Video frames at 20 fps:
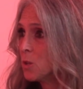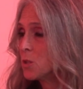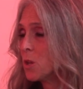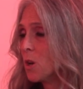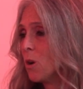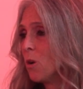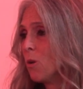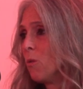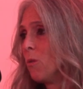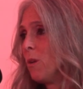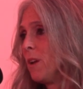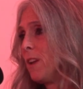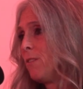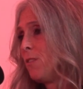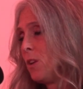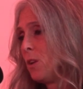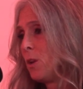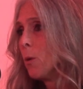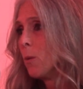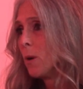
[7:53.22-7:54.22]
So
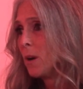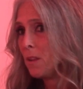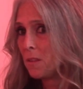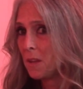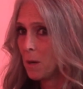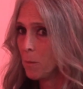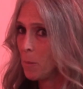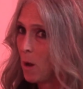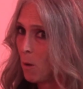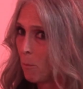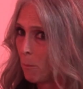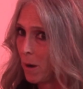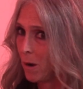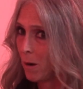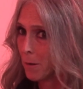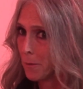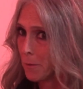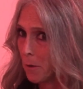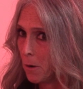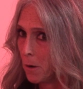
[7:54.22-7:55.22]
if you know anything about
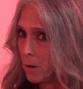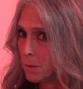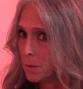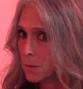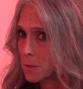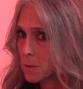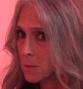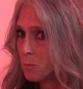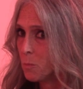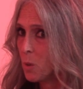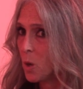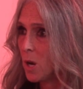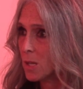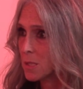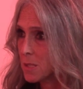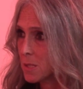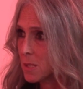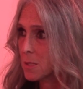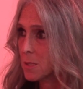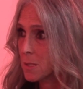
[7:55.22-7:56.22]
marathons,
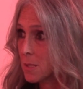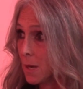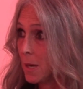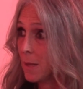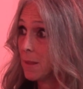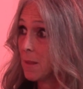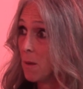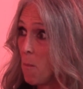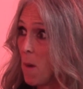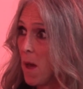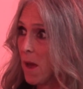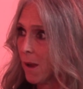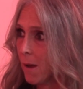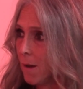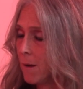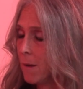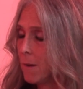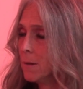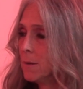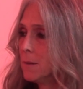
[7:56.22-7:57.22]
Boston's like the
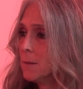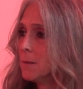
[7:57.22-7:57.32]
mecca.